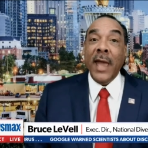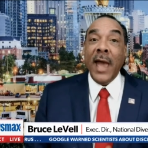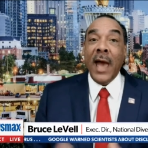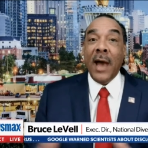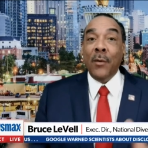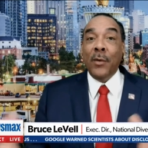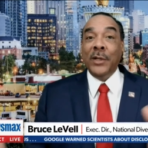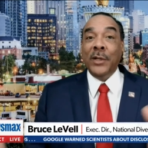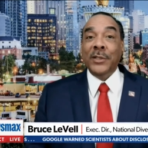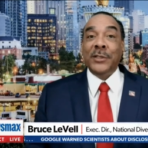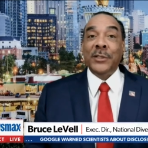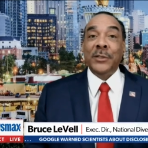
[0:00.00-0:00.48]

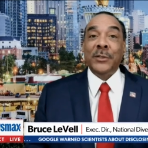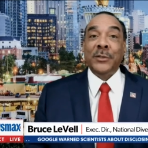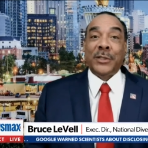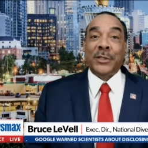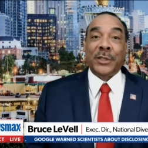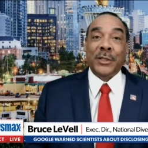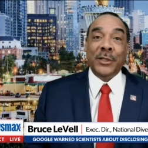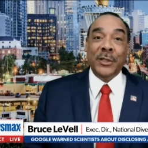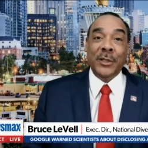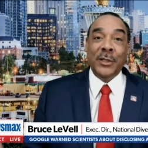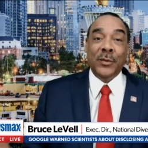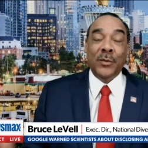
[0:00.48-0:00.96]
Yeah, we'll do
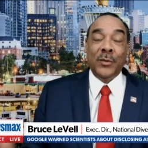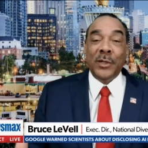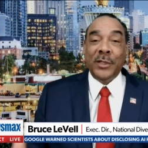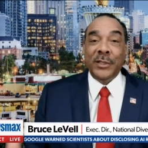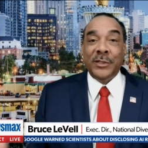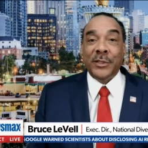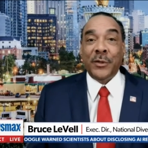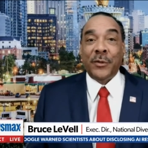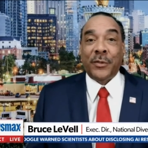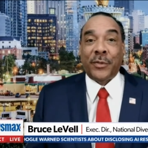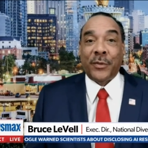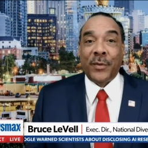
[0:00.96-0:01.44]
two,
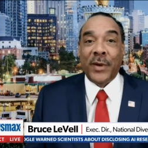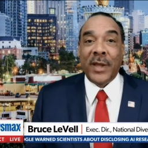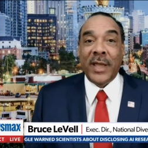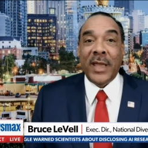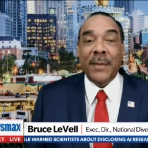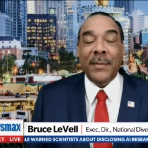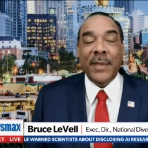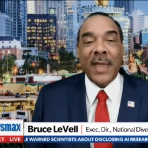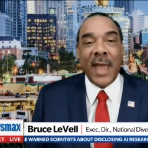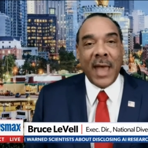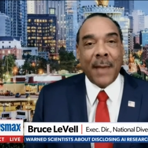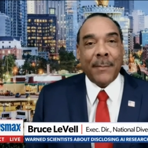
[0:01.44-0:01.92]
we'll do
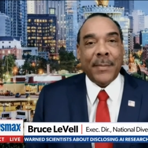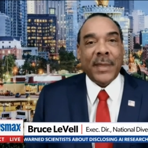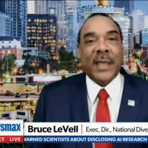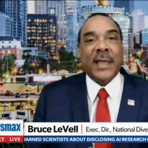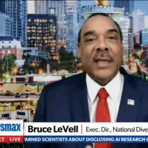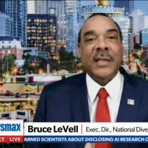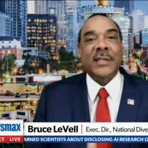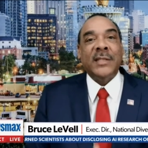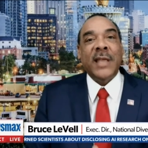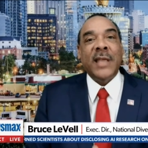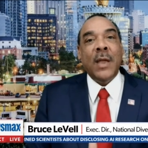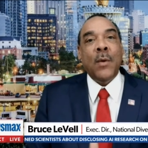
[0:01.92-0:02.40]
three. Yeah,
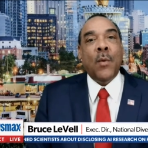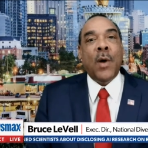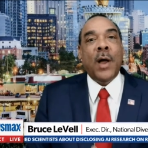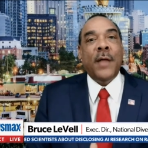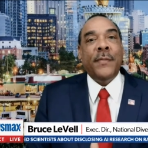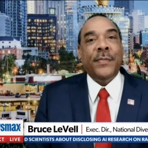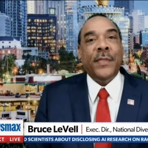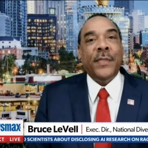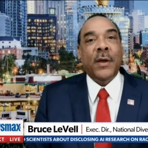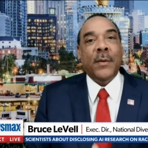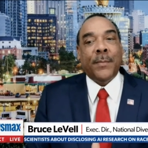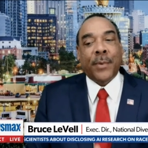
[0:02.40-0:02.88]
because they
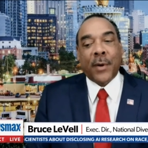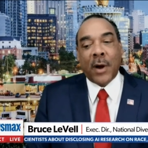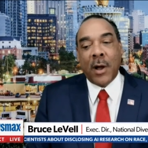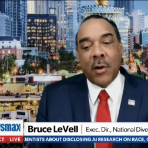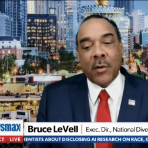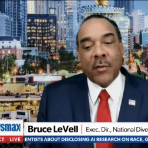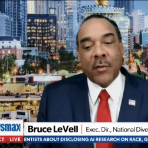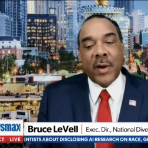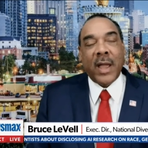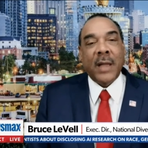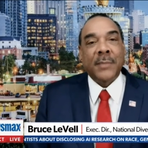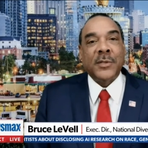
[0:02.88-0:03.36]
want their
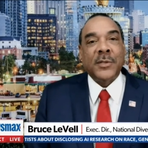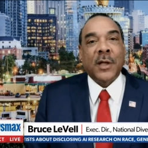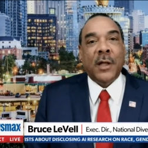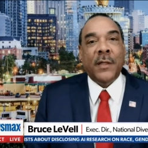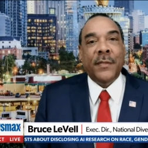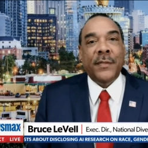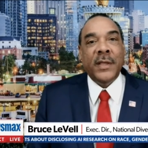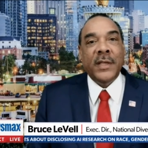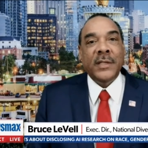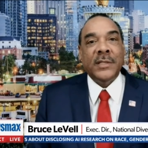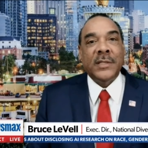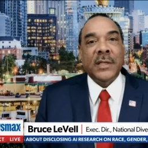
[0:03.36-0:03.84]
programs
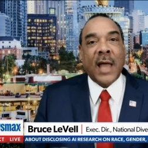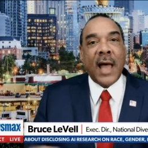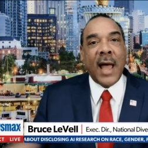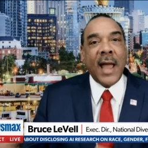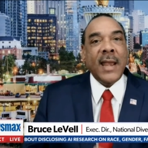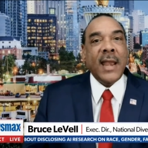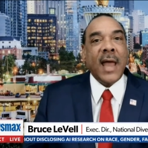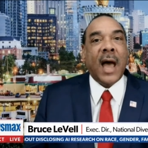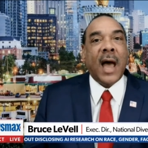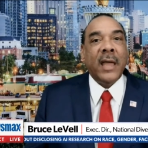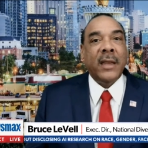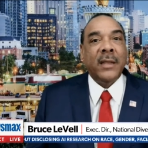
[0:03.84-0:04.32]
on these
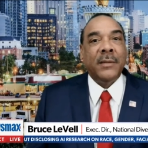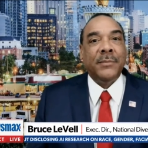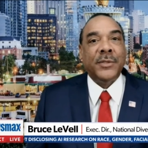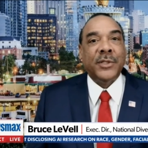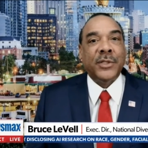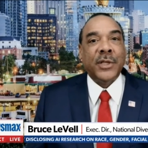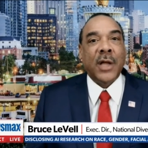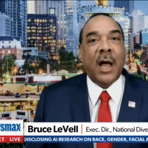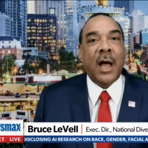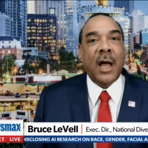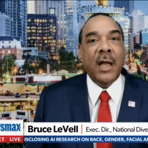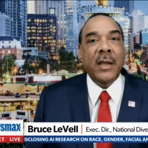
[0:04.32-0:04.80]
line items,
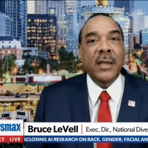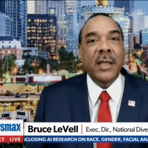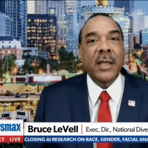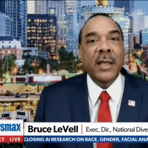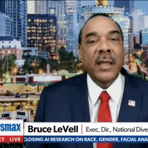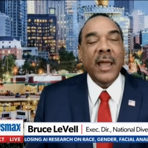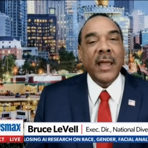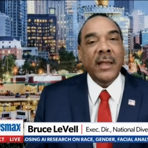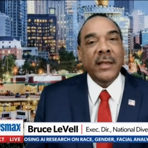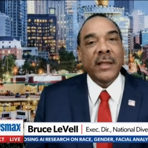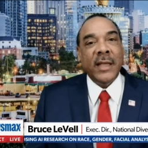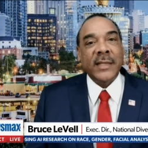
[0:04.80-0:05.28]
Sean.
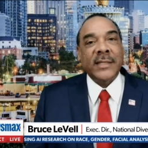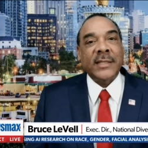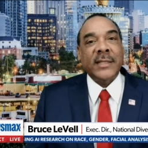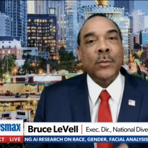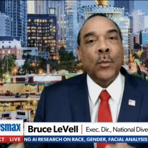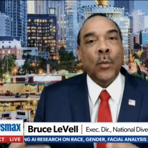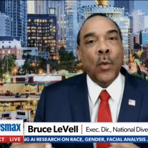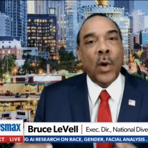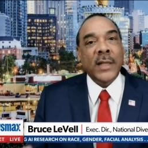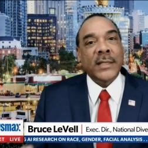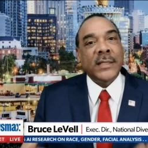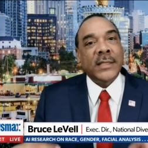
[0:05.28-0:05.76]
And
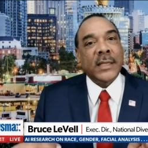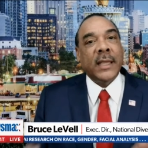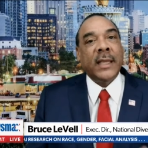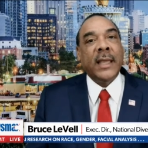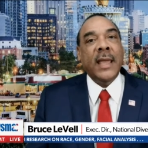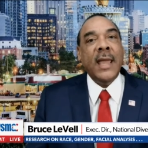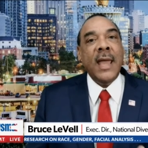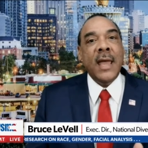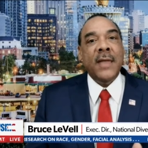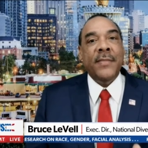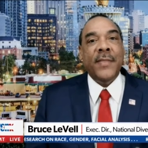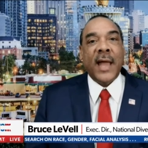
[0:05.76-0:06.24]
that's once
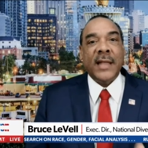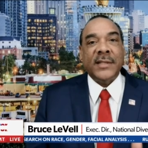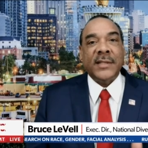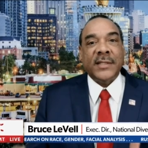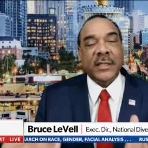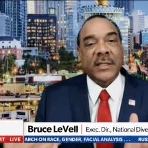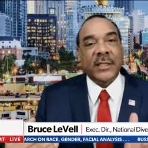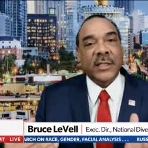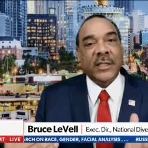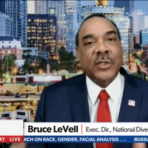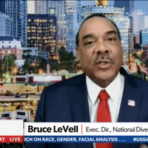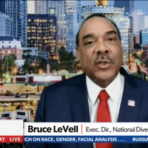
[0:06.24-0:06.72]
again,
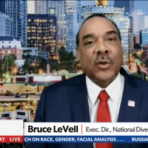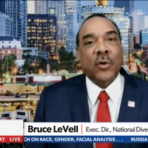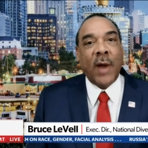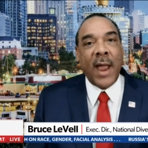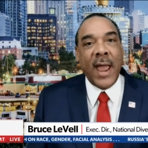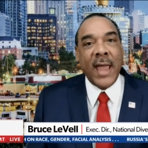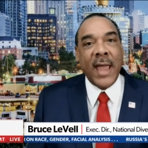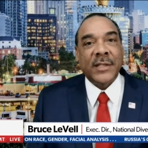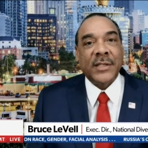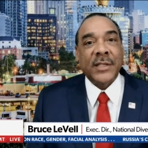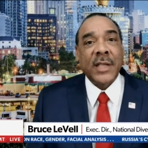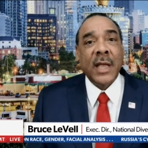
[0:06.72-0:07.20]
that's a
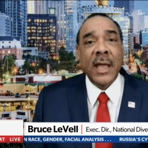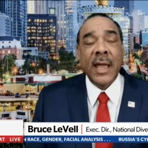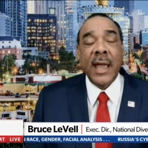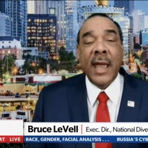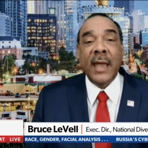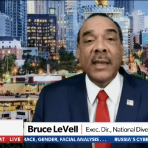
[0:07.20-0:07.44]
disgrace.